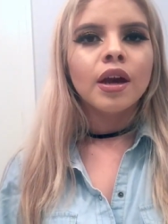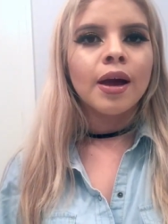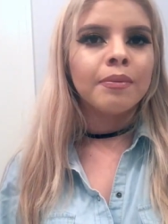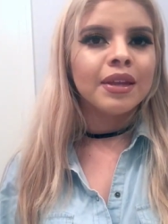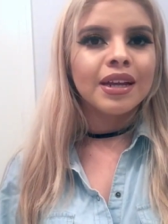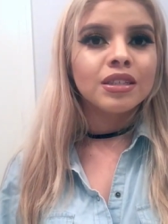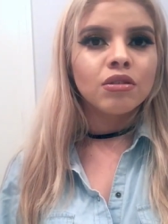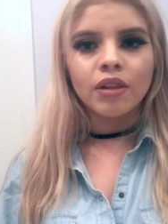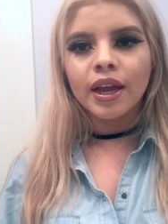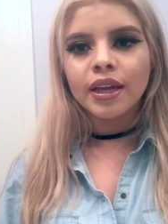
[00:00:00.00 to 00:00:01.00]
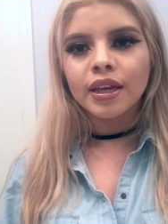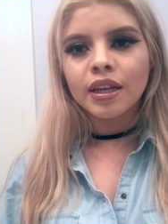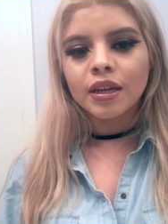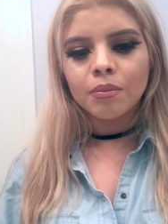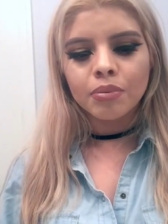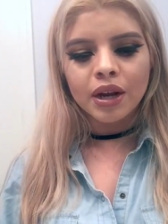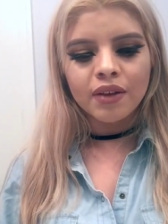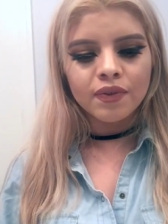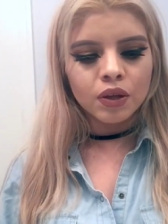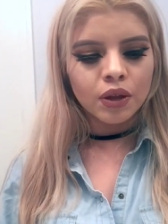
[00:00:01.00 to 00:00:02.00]
I mean, I still like it, but I
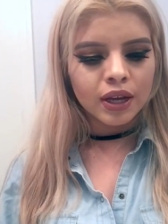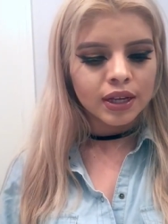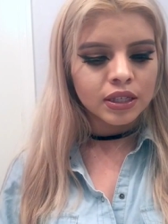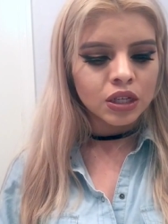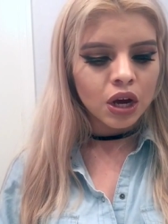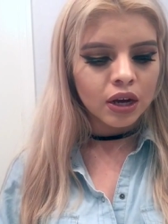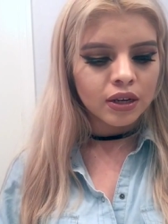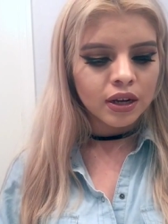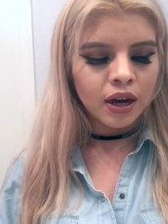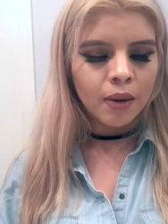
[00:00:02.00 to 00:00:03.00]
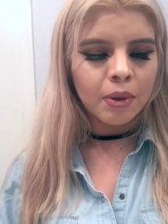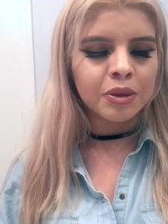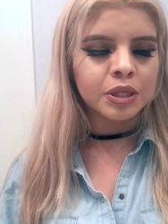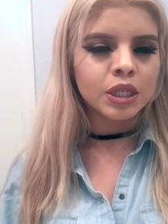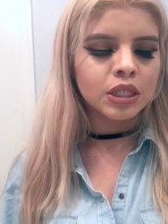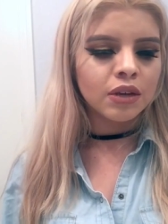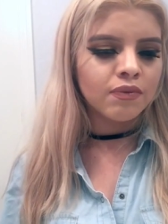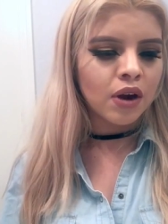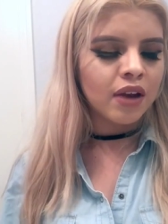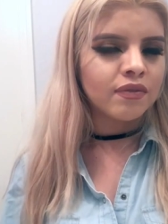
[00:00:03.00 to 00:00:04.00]
feel like it's not at the
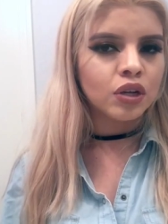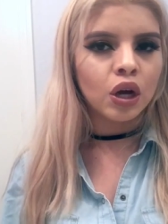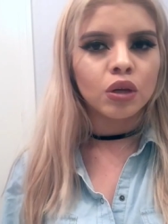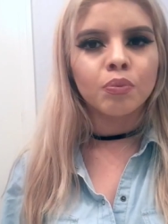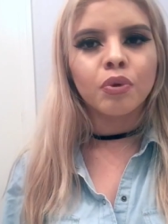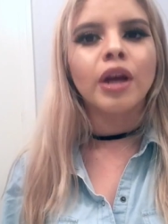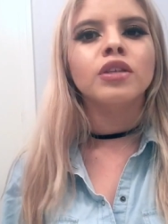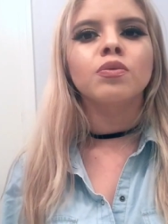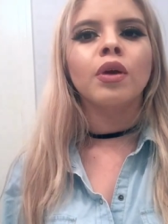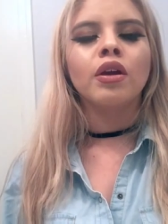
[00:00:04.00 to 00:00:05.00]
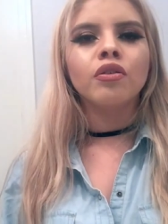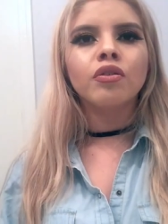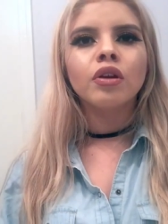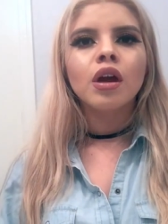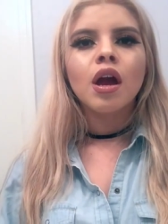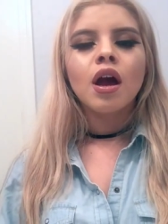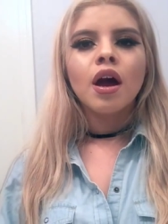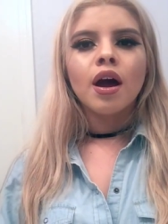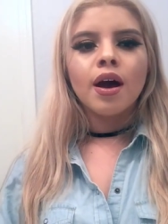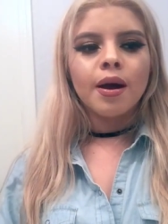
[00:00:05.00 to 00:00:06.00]
$65 price range.
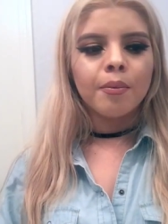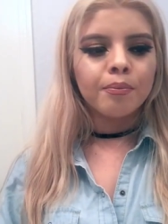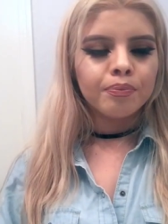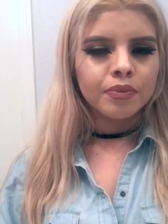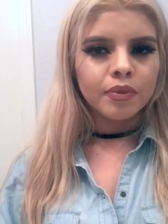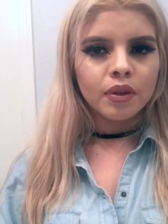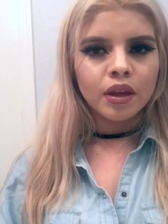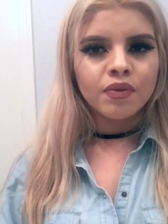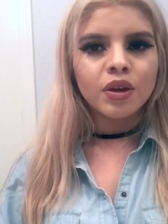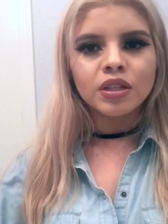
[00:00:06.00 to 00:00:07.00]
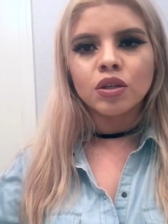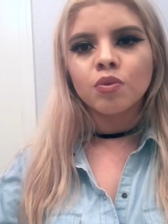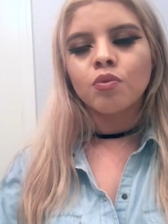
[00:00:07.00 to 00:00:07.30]
If you guys are